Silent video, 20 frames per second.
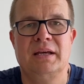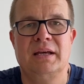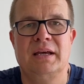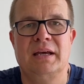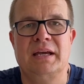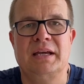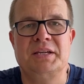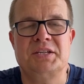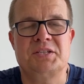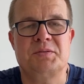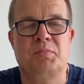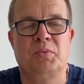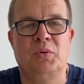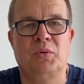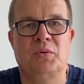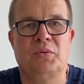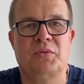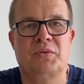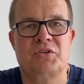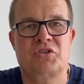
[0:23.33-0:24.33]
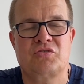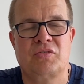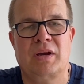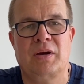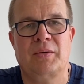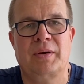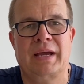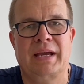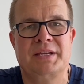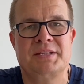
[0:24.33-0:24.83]
Eastbourne
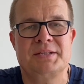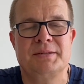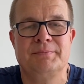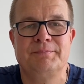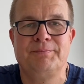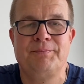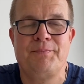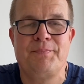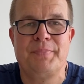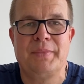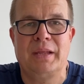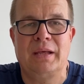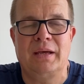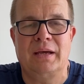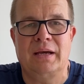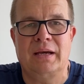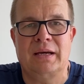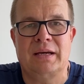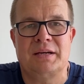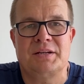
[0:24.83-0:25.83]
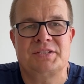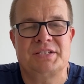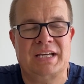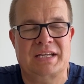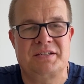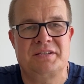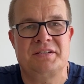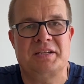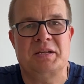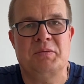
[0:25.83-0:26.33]
Trailhead
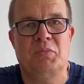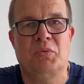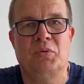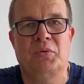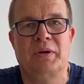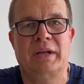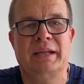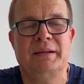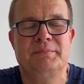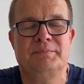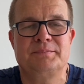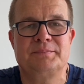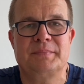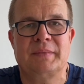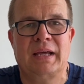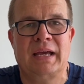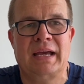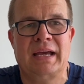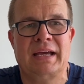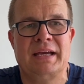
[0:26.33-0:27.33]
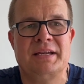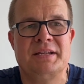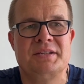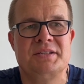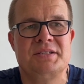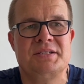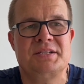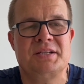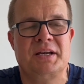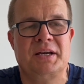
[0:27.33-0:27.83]
Saturday morning,
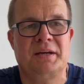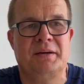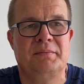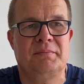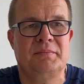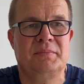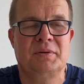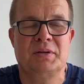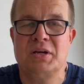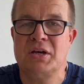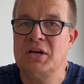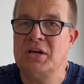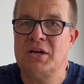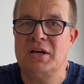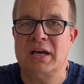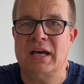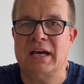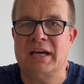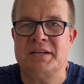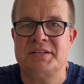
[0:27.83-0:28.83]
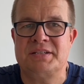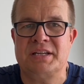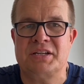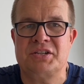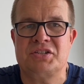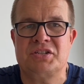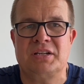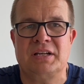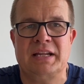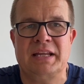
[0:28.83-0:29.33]
and
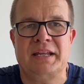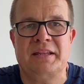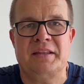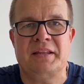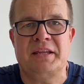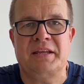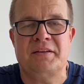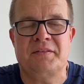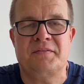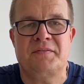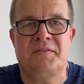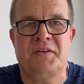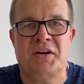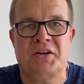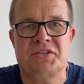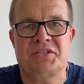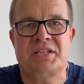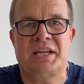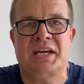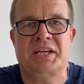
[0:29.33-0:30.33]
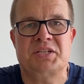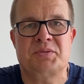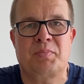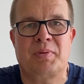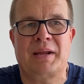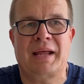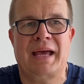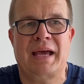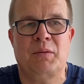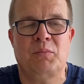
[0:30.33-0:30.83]
essentially the first day's
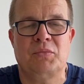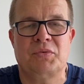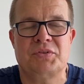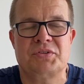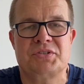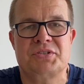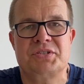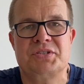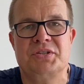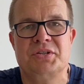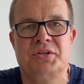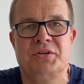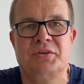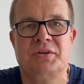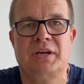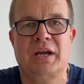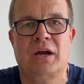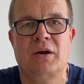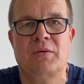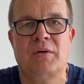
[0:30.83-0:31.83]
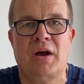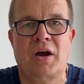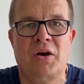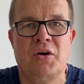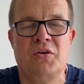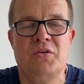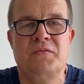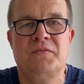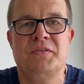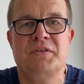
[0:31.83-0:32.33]
plan was to go
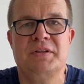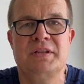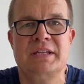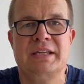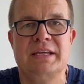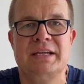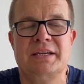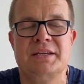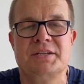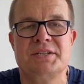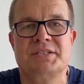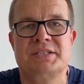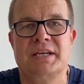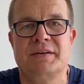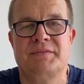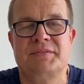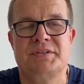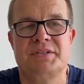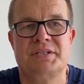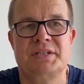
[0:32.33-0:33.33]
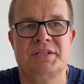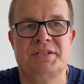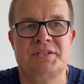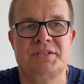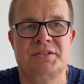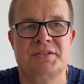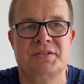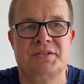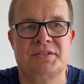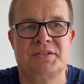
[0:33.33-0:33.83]
over the Seven
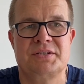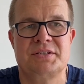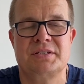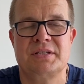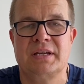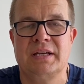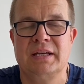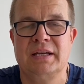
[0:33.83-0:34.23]
Sisters